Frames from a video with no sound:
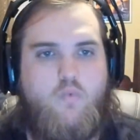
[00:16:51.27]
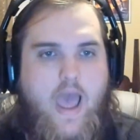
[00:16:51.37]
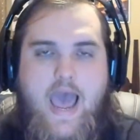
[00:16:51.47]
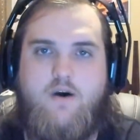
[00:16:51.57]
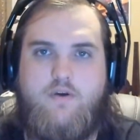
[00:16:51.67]

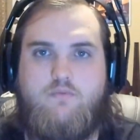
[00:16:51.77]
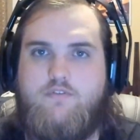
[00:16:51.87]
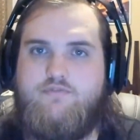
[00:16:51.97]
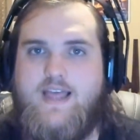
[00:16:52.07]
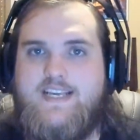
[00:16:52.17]
how it
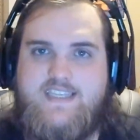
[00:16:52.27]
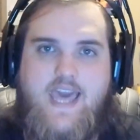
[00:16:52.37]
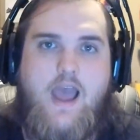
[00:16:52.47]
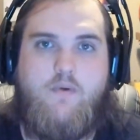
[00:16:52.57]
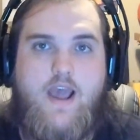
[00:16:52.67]
reflects the
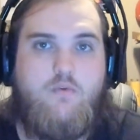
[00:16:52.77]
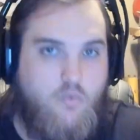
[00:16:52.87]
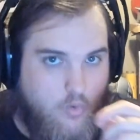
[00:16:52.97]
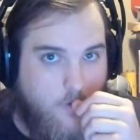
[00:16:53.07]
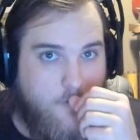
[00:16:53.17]
Iraq
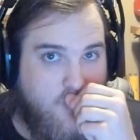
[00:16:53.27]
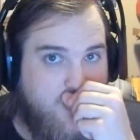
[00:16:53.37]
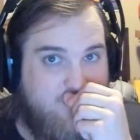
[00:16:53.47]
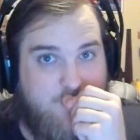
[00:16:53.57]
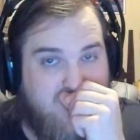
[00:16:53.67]
War, or
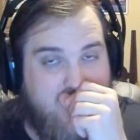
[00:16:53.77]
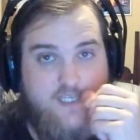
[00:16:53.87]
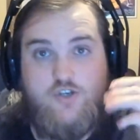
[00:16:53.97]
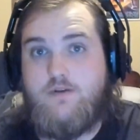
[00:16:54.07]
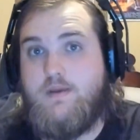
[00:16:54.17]
if you think
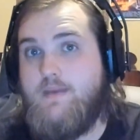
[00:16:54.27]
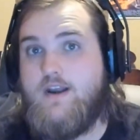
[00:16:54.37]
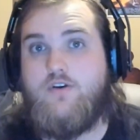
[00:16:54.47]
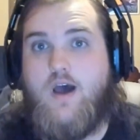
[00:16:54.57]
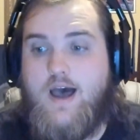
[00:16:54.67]
it should be made
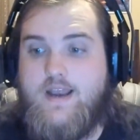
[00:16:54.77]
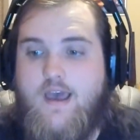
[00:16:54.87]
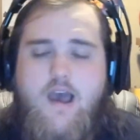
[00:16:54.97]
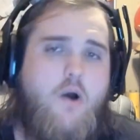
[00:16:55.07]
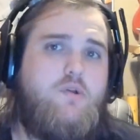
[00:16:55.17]
or not.
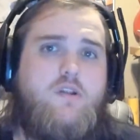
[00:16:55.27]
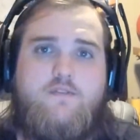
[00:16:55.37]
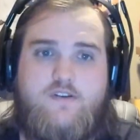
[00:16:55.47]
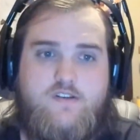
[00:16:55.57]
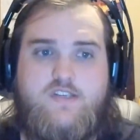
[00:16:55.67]
Would love
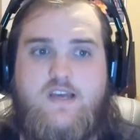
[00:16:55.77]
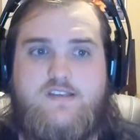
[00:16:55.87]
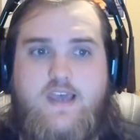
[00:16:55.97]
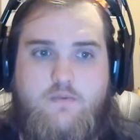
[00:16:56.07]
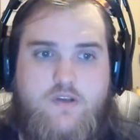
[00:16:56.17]
to discuss
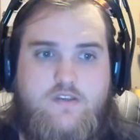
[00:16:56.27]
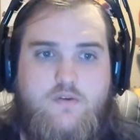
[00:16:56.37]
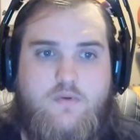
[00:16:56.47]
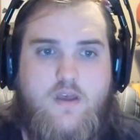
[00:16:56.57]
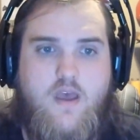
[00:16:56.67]
that with you,
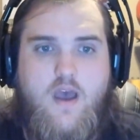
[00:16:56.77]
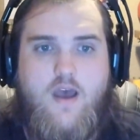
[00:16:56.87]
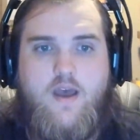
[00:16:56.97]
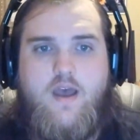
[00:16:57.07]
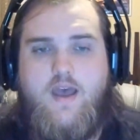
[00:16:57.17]

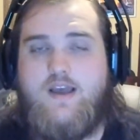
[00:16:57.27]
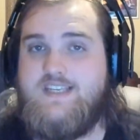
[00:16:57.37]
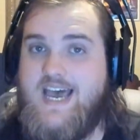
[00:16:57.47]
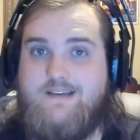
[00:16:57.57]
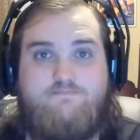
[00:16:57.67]

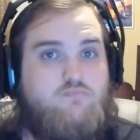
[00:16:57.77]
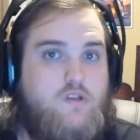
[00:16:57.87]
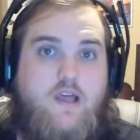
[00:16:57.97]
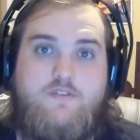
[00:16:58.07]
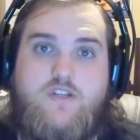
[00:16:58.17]
because I would
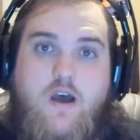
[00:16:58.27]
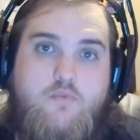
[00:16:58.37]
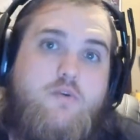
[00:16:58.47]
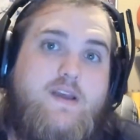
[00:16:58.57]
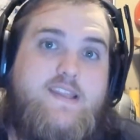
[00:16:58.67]
love to talk
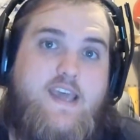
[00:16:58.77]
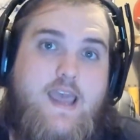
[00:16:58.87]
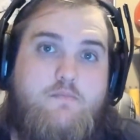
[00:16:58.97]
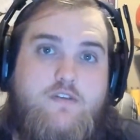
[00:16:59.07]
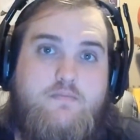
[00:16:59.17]
more about the
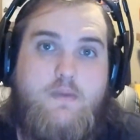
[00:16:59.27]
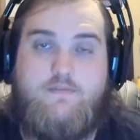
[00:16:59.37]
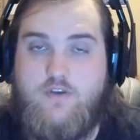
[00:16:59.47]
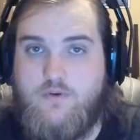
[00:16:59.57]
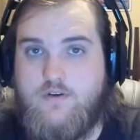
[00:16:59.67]
game with my
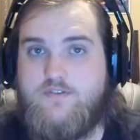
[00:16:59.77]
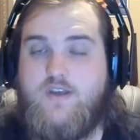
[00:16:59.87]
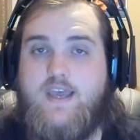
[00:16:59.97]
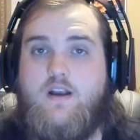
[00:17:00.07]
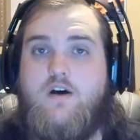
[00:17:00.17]
viewers.
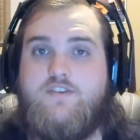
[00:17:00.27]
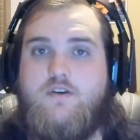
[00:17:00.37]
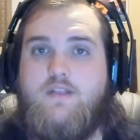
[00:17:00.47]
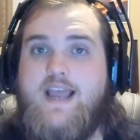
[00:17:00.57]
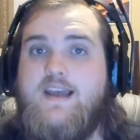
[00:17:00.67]
And
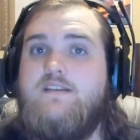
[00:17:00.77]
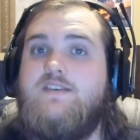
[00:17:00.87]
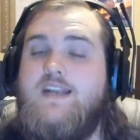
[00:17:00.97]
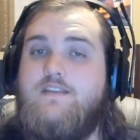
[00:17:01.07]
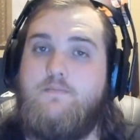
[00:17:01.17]
also, like I
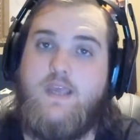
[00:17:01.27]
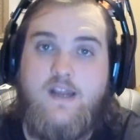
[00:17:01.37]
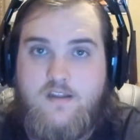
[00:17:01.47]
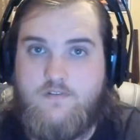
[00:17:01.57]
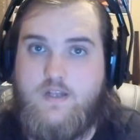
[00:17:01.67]
said at the
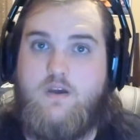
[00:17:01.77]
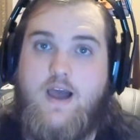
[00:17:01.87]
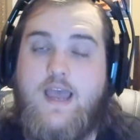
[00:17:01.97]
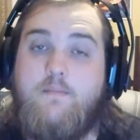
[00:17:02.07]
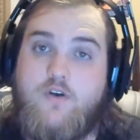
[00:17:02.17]
beginning of the video,
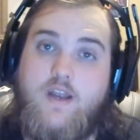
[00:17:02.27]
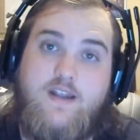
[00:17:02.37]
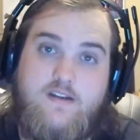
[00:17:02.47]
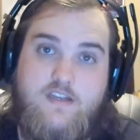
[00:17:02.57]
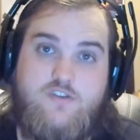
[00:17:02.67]
I am
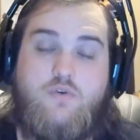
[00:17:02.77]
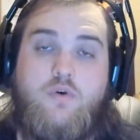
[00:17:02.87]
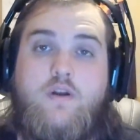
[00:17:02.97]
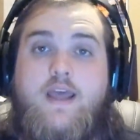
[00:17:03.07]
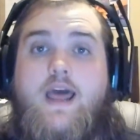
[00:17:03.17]
creating a
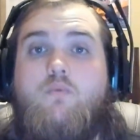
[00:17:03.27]
Discord, and I